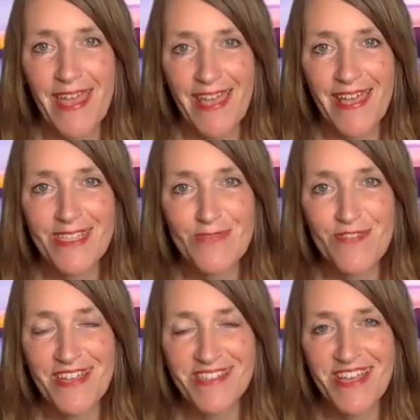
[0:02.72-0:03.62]
Hey, it's
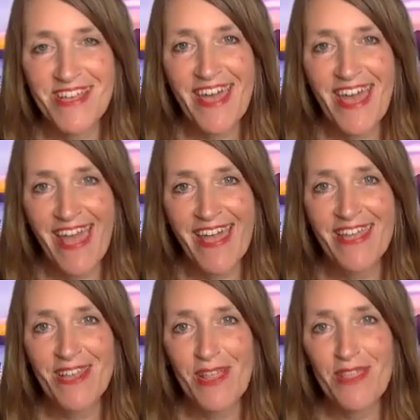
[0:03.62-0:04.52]
Vanessa,
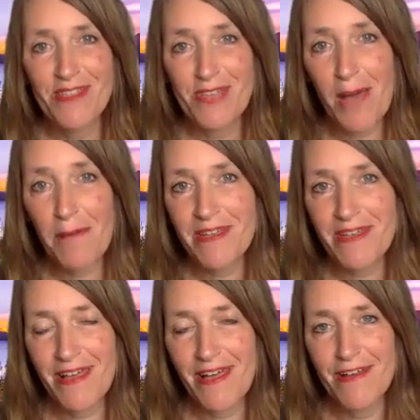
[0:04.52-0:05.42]
and the topic
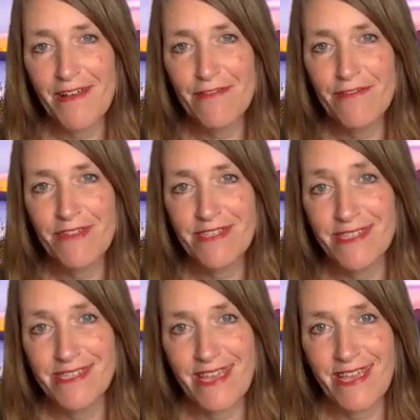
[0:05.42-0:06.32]
of
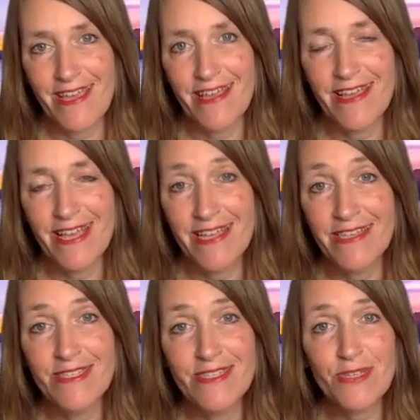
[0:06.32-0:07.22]
today
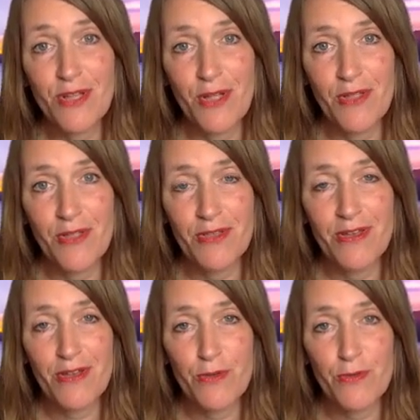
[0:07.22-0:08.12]
is called
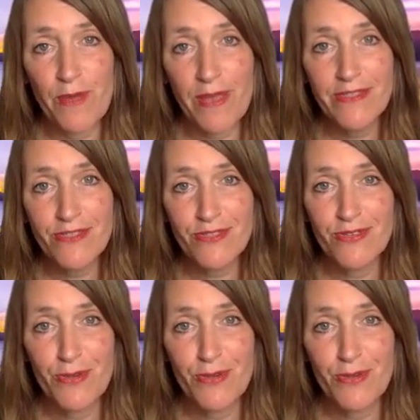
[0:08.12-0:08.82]
Grace,